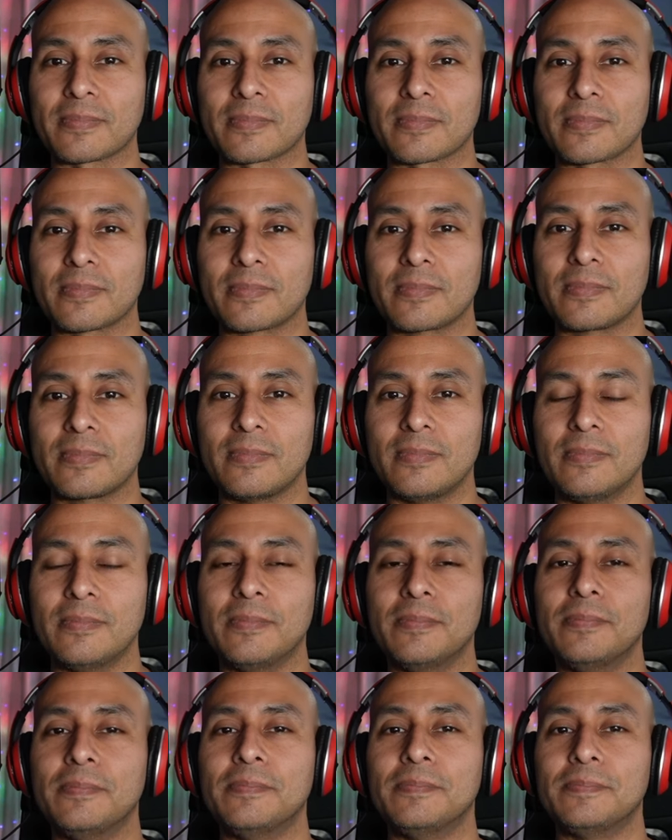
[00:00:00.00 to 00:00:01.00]

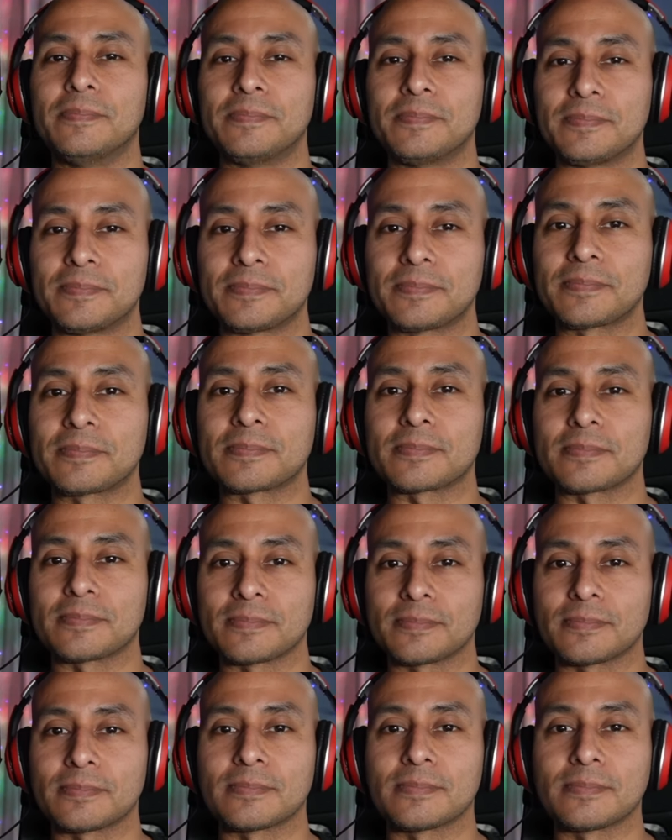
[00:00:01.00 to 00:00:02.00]

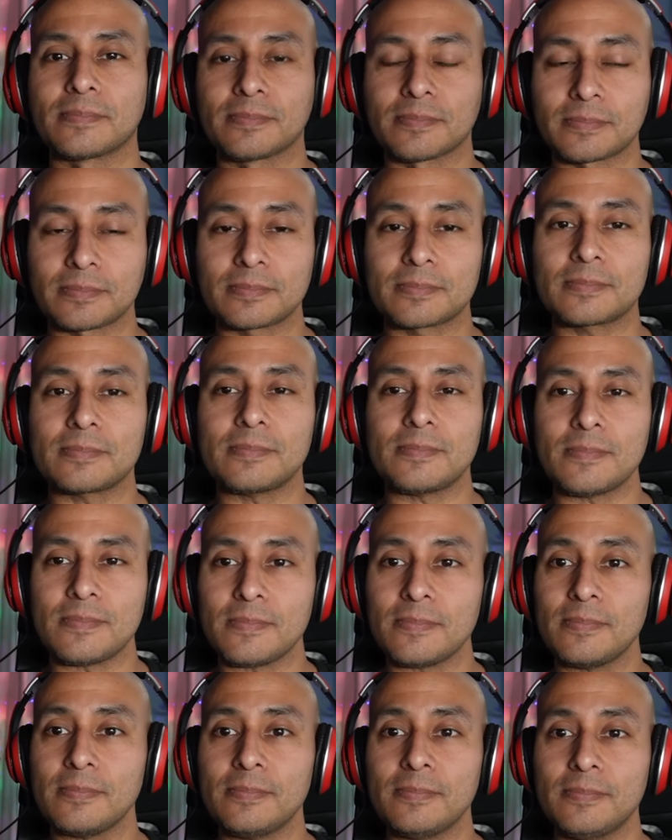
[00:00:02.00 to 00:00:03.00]

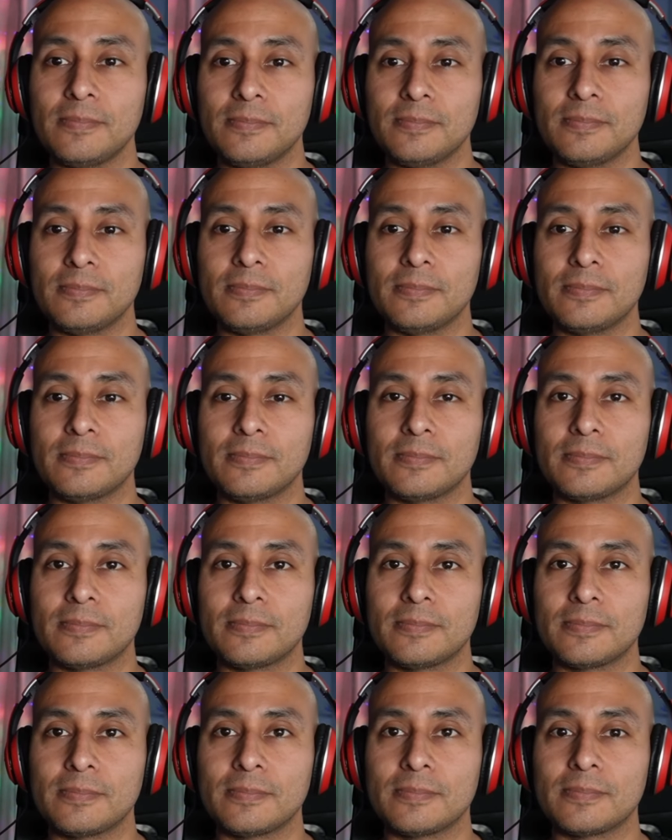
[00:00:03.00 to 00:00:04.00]

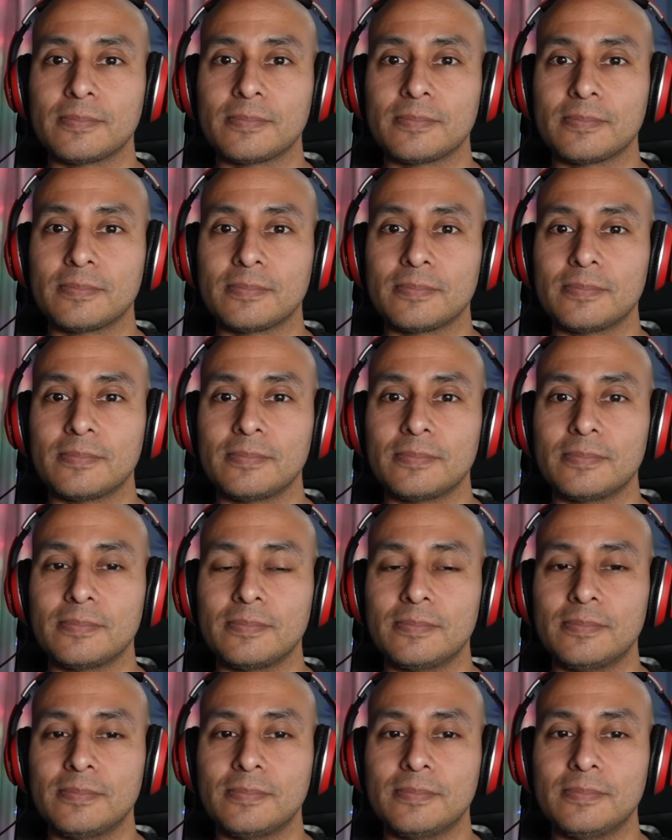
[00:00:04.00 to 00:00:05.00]

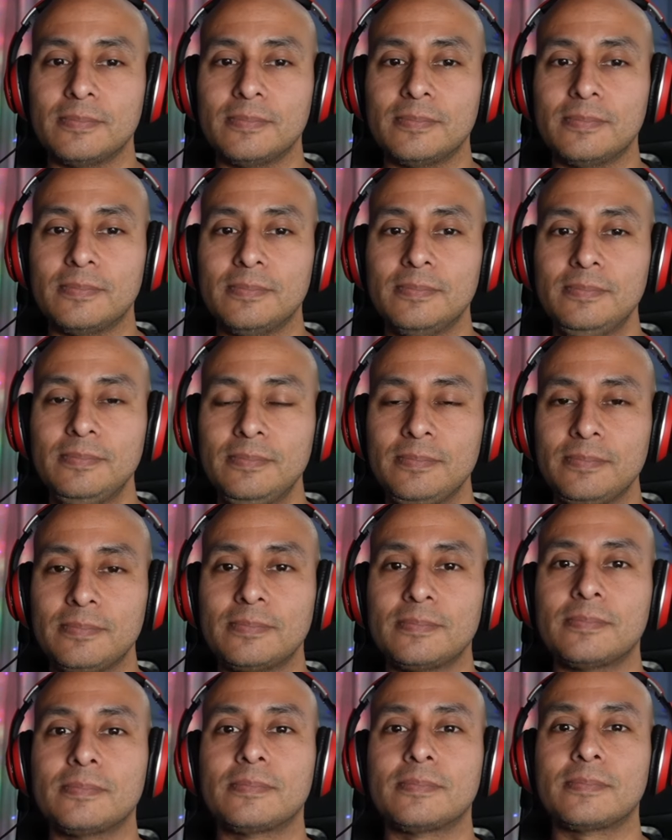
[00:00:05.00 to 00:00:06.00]

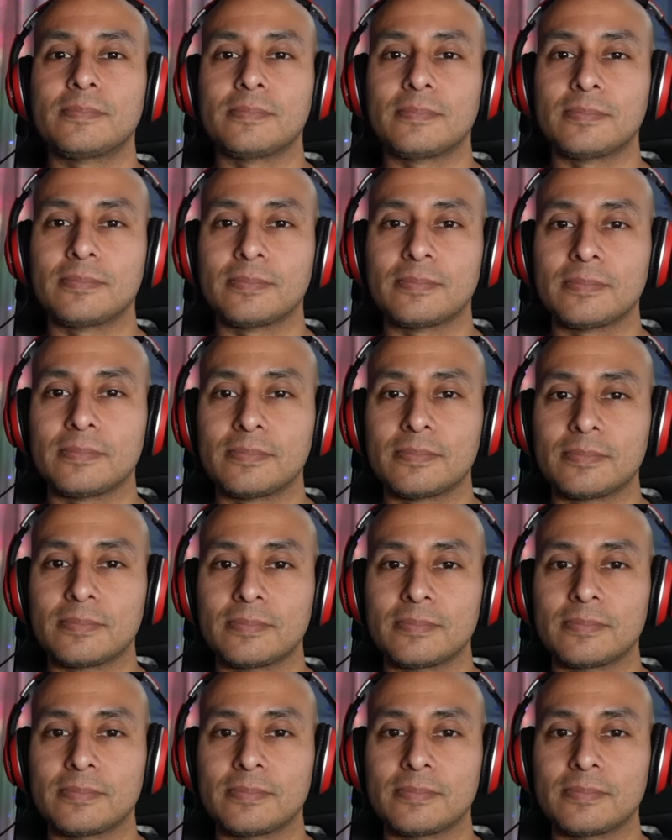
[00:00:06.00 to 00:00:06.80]
This person isn't speaking.